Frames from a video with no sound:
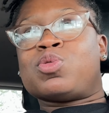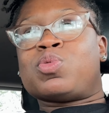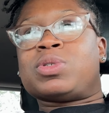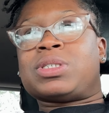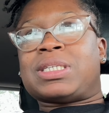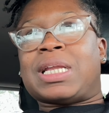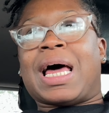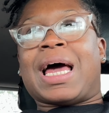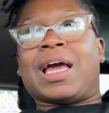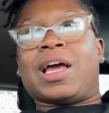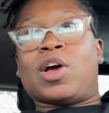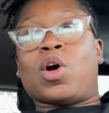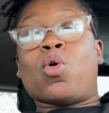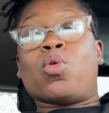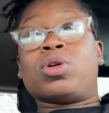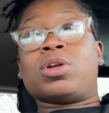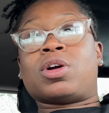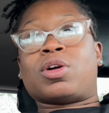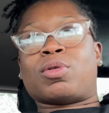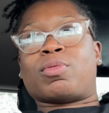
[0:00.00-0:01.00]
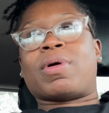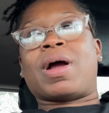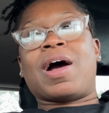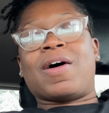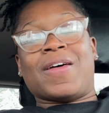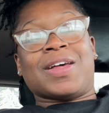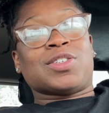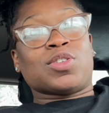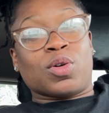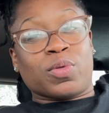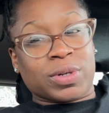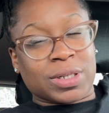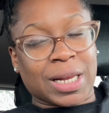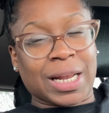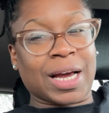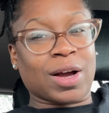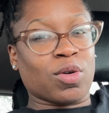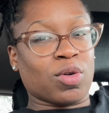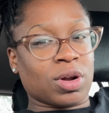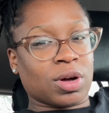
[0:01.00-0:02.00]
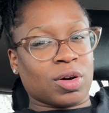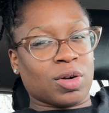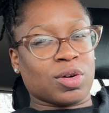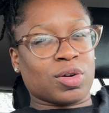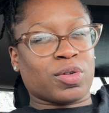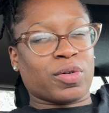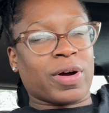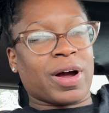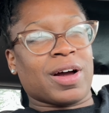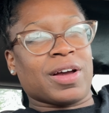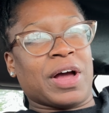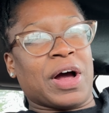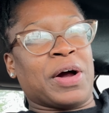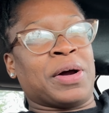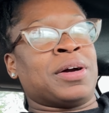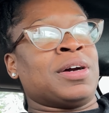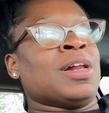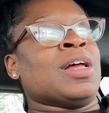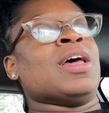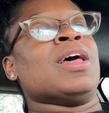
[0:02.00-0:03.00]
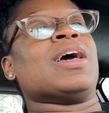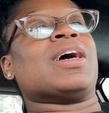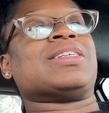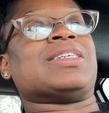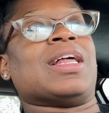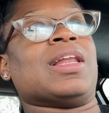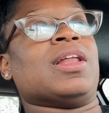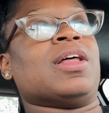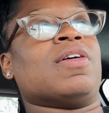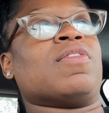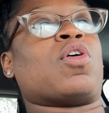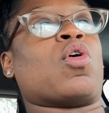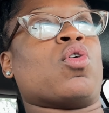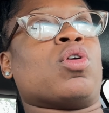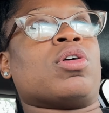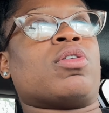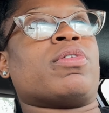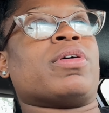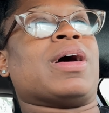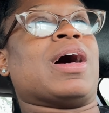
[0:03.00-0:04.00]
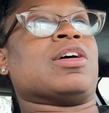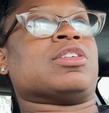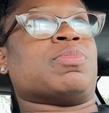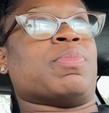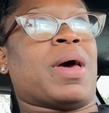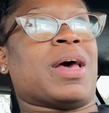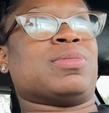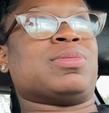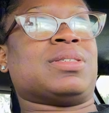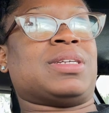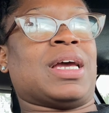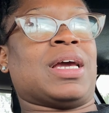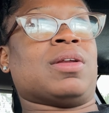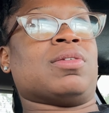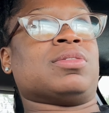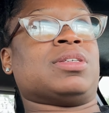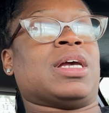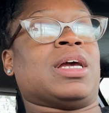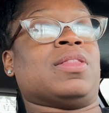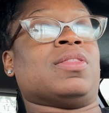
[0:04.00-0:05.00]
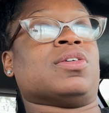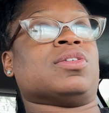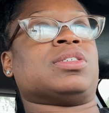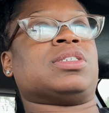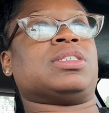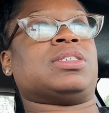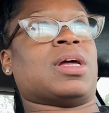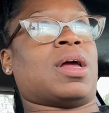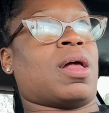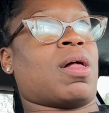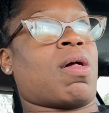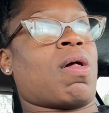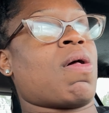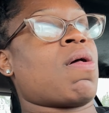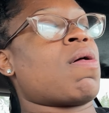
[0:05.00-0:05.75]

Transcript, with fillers: was like Golden Corral. That's the only reason I like going to Golden Corral, y'all, because I love Golden Corral's mashed potatoes and their steak.